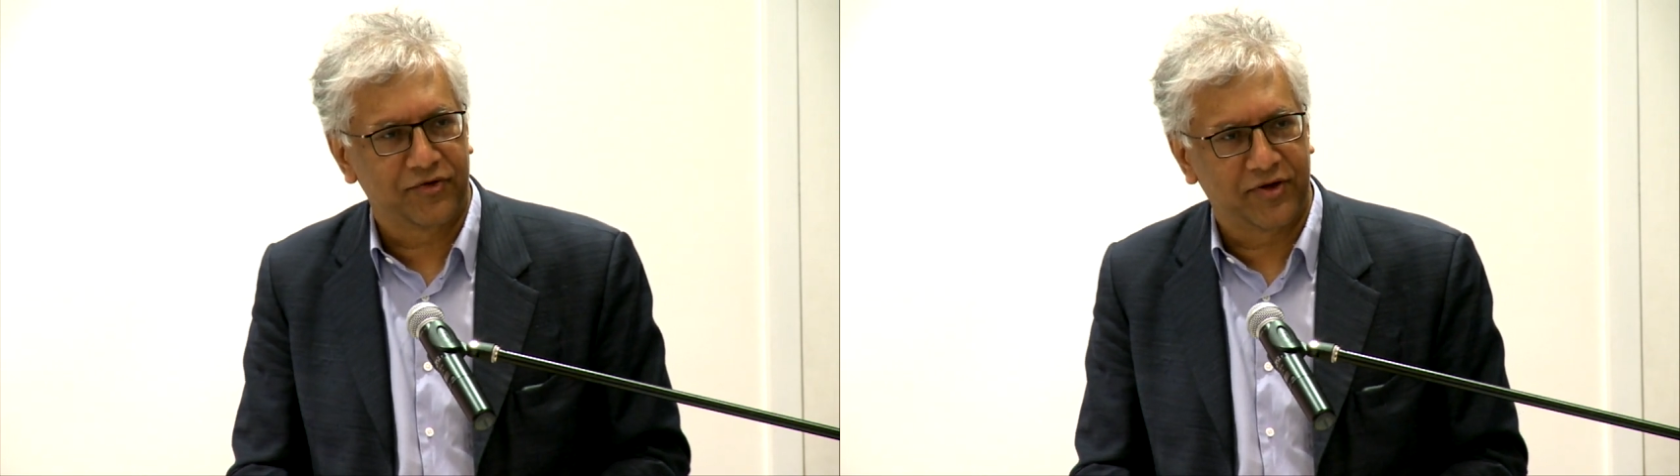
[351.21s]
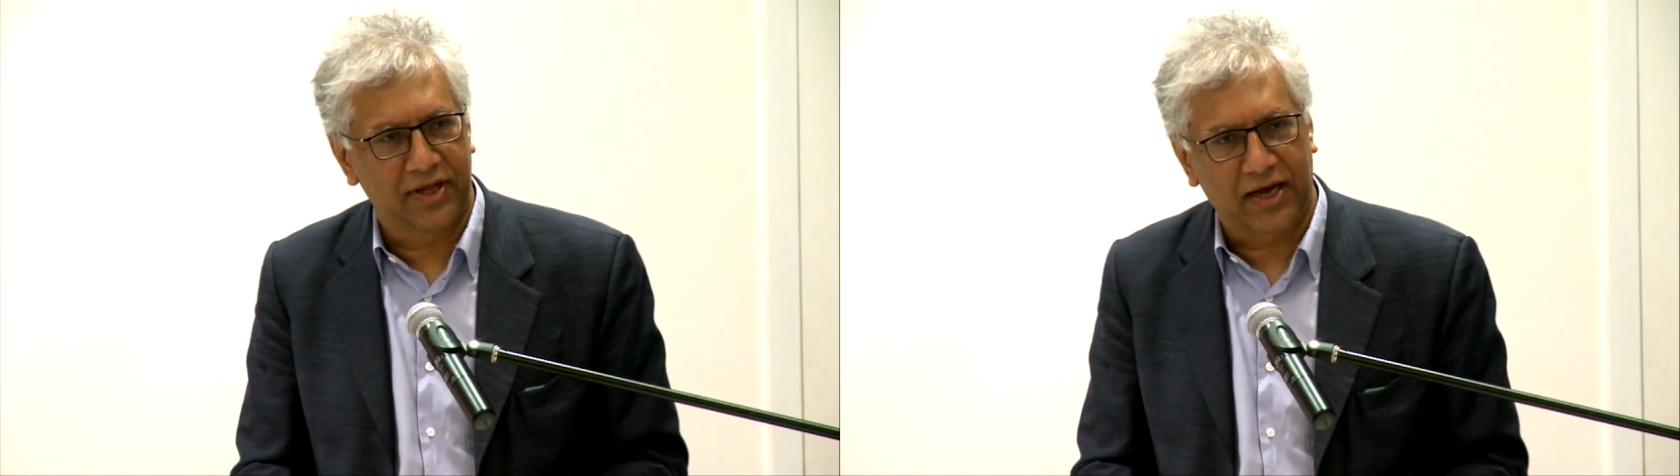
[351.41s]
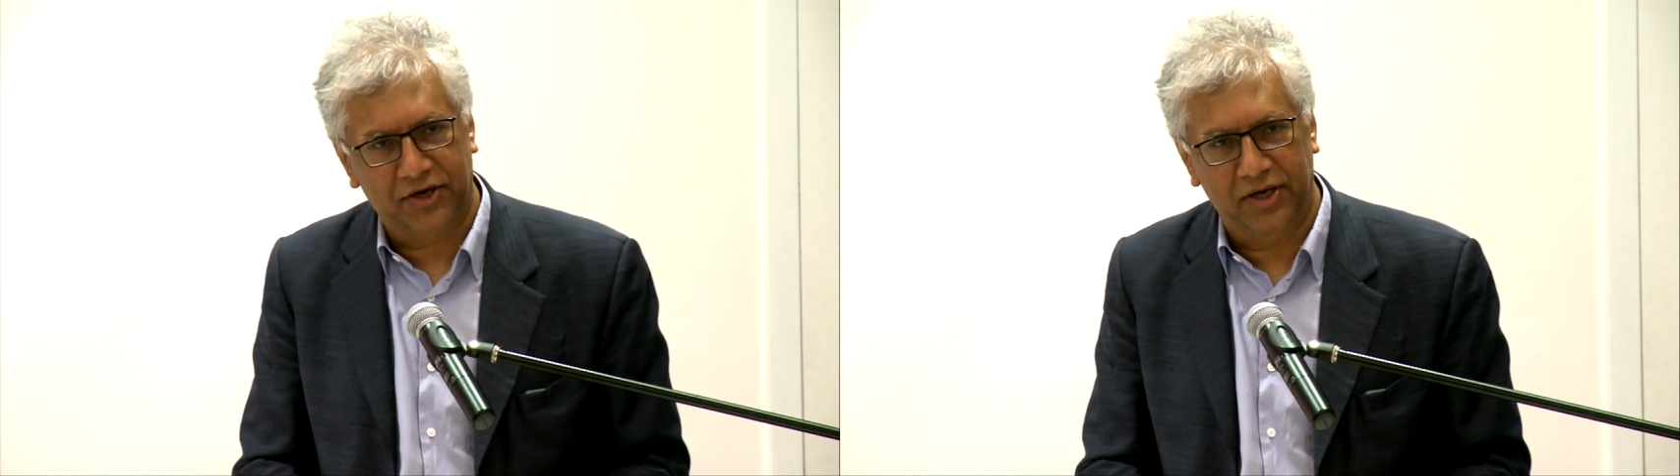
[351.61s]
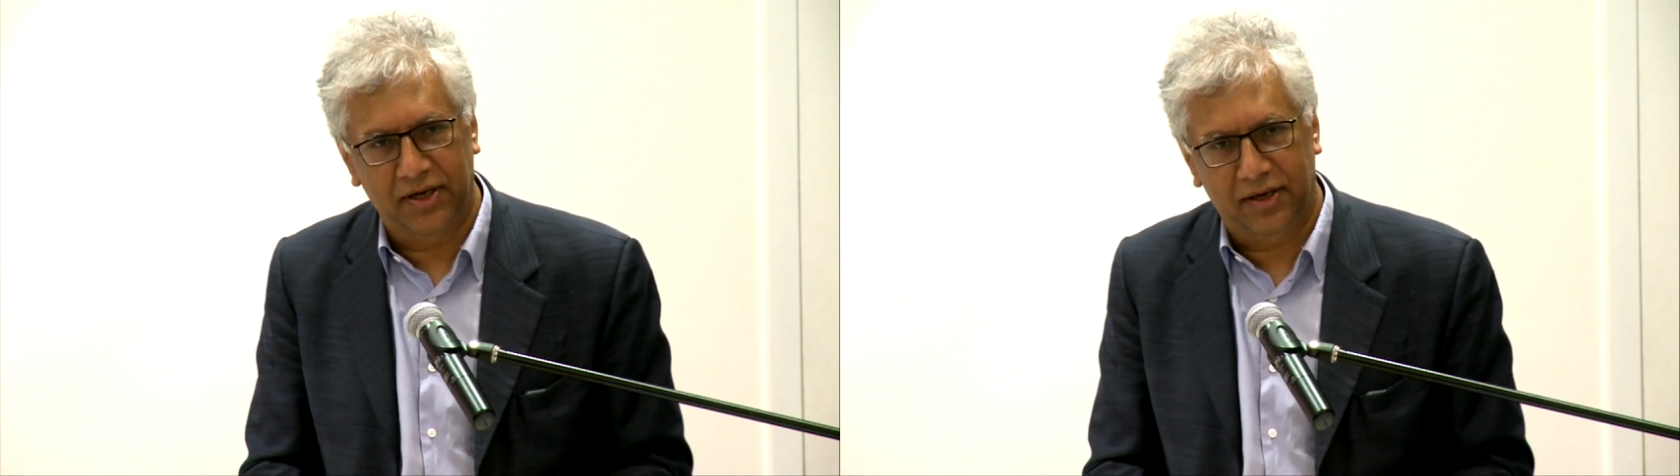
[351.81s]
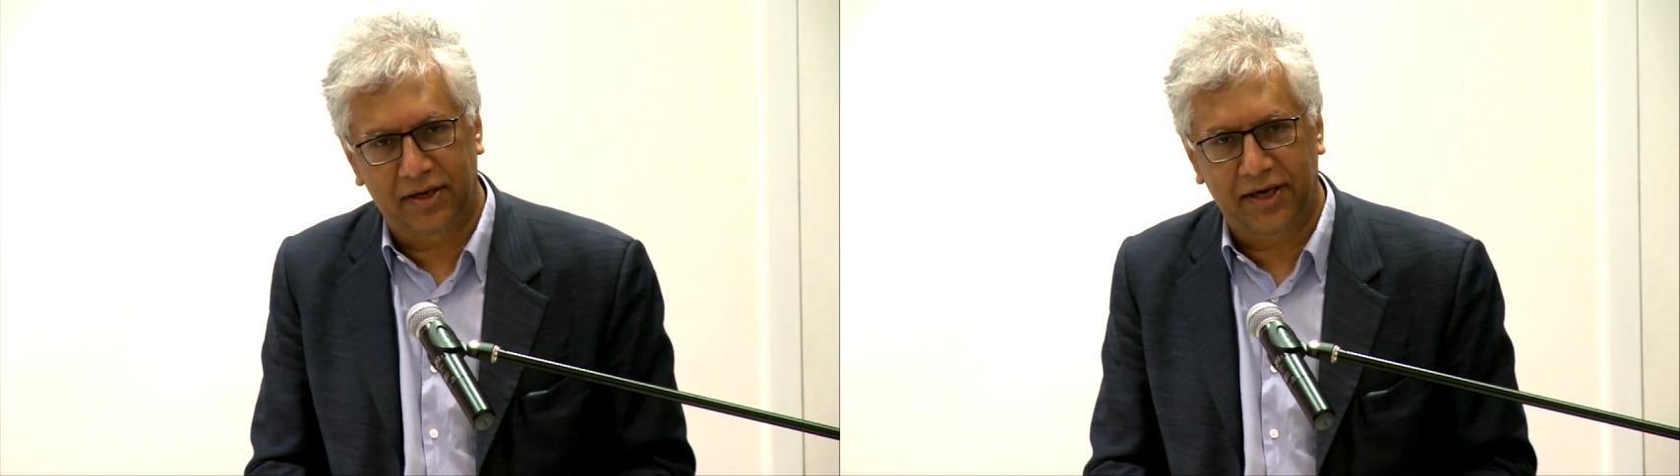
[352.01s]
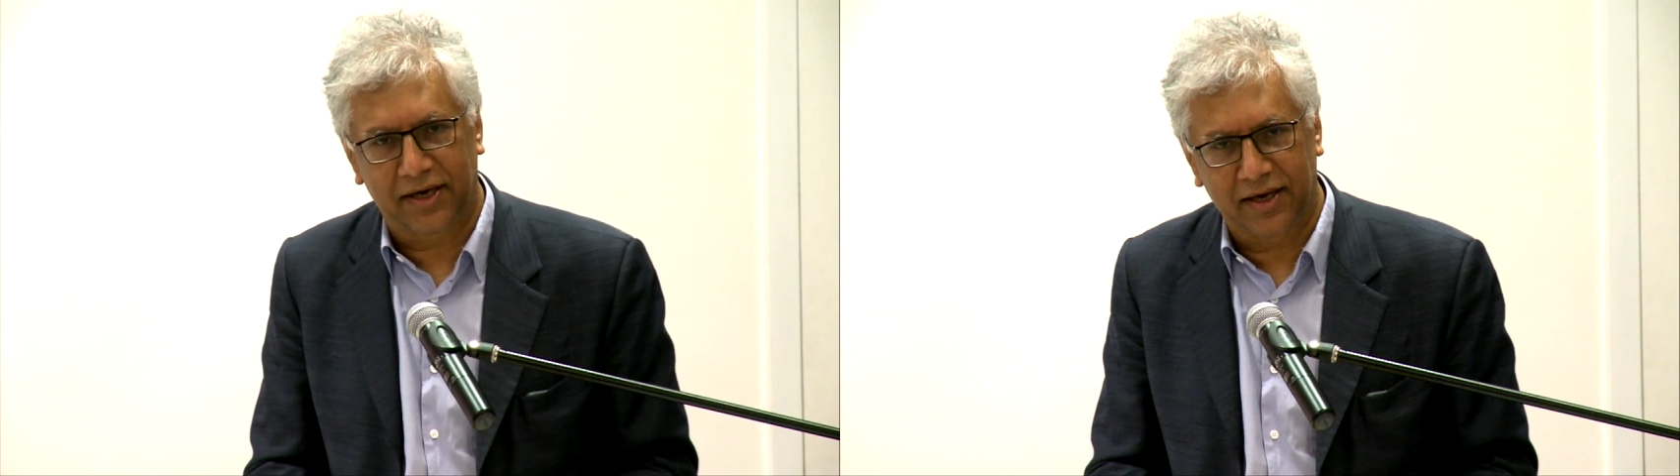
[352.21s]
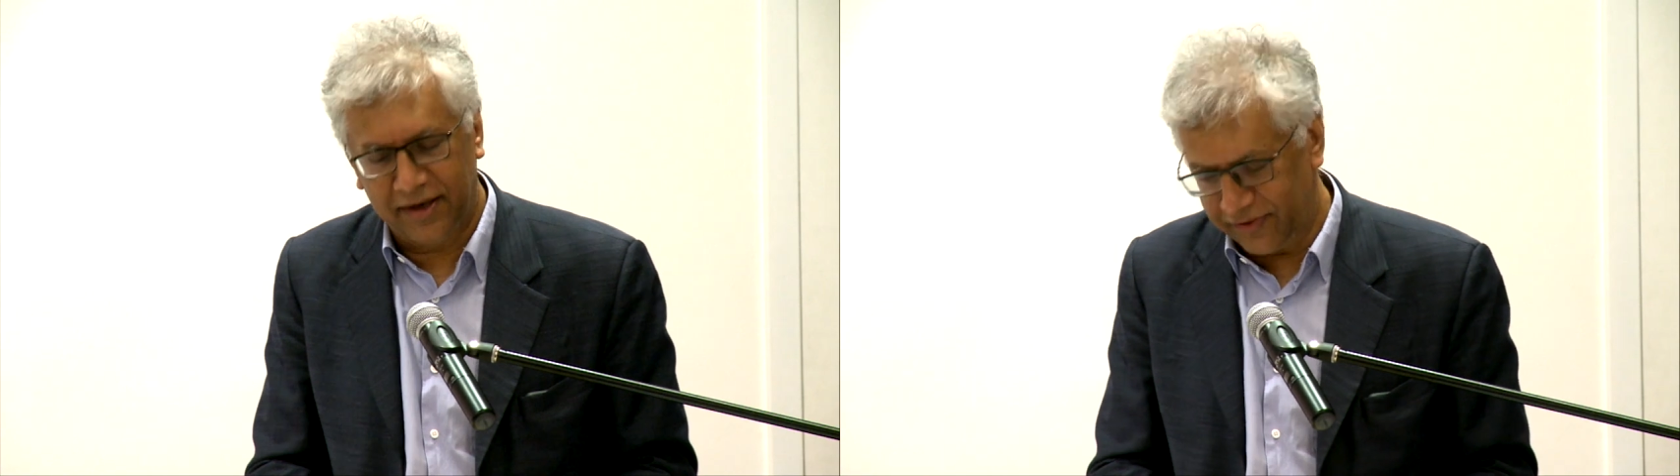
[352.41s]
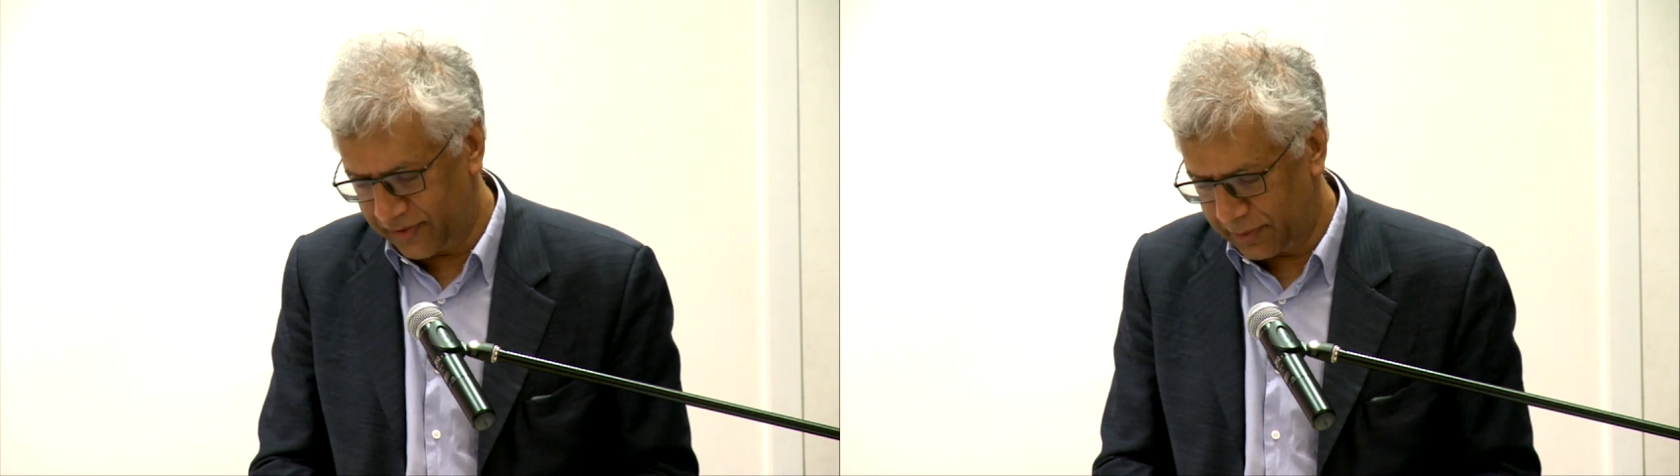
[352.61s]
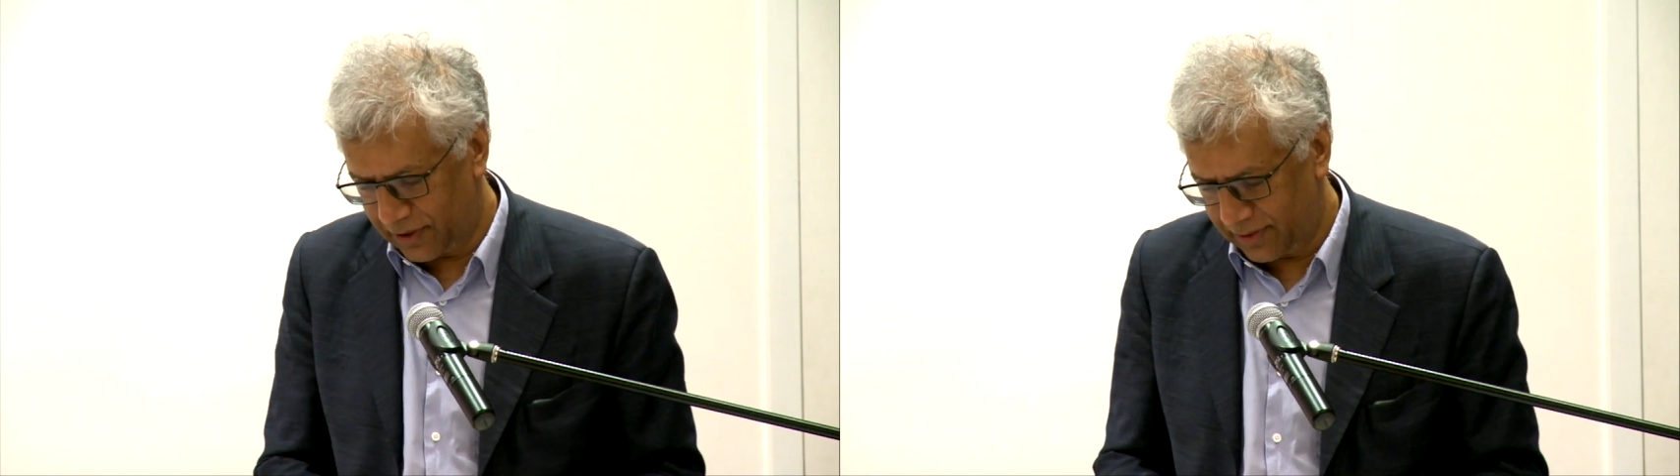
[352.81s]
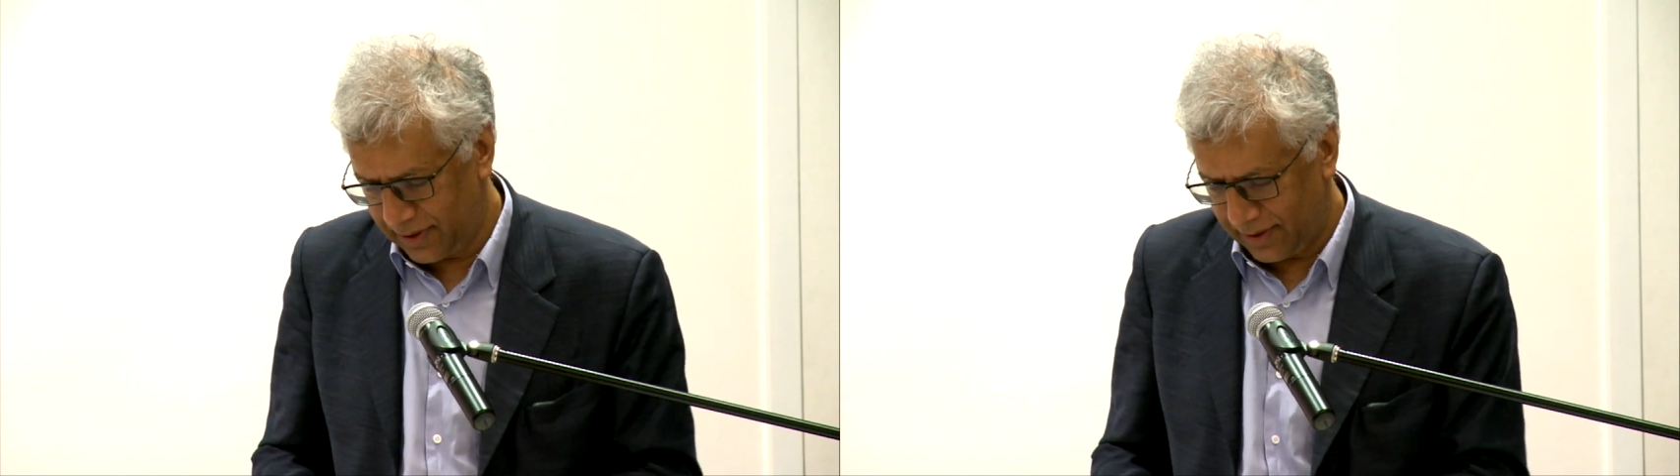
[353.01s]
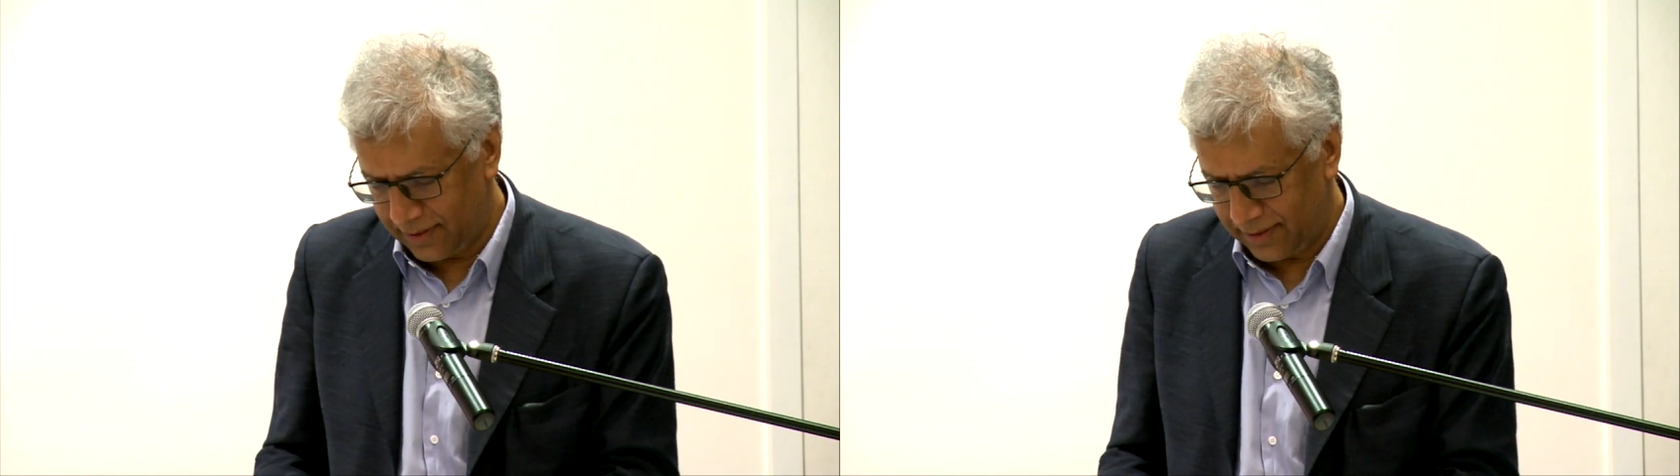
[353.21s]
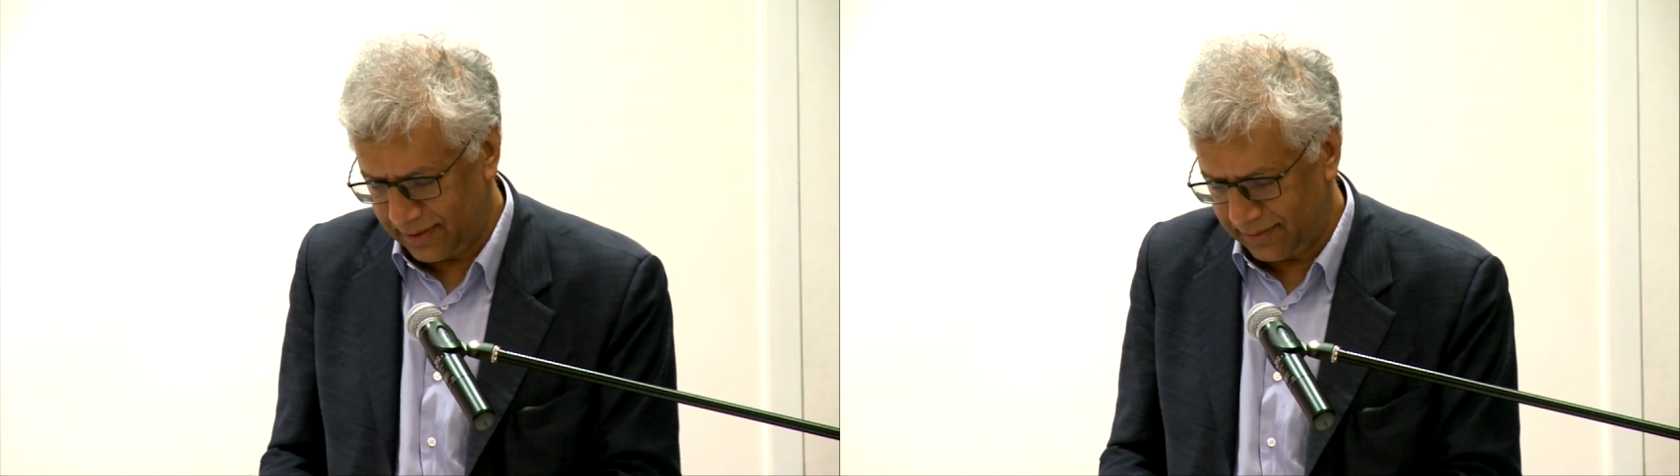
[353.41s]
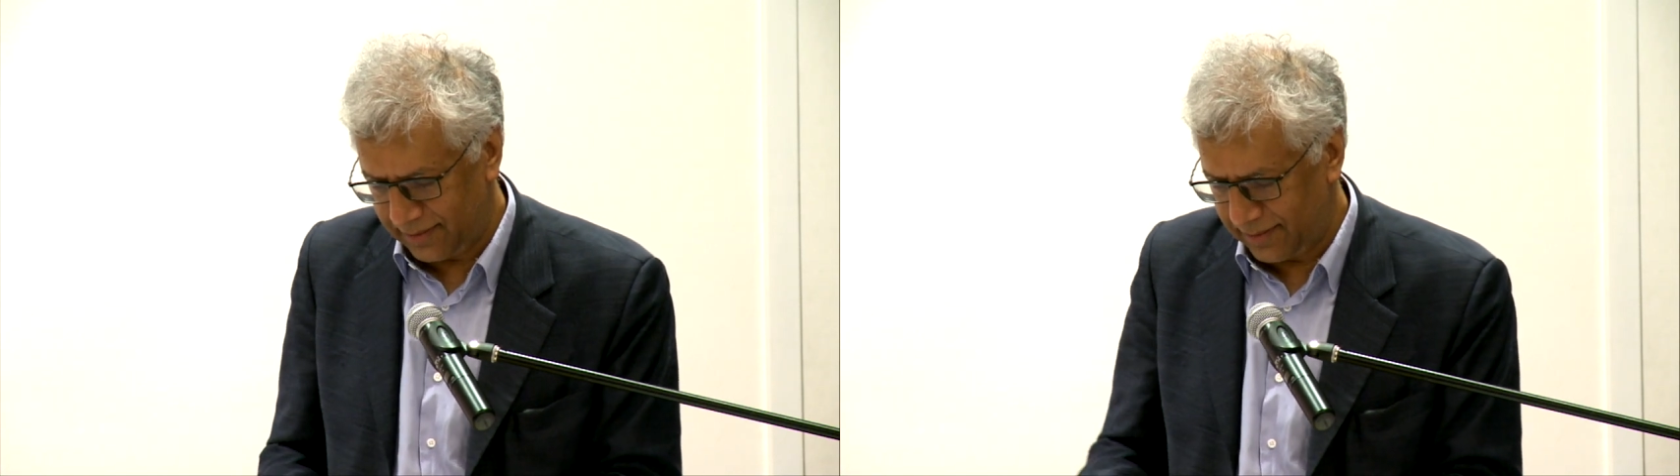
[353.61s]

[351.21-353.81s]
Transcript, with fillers: still actually kicking as a poet, although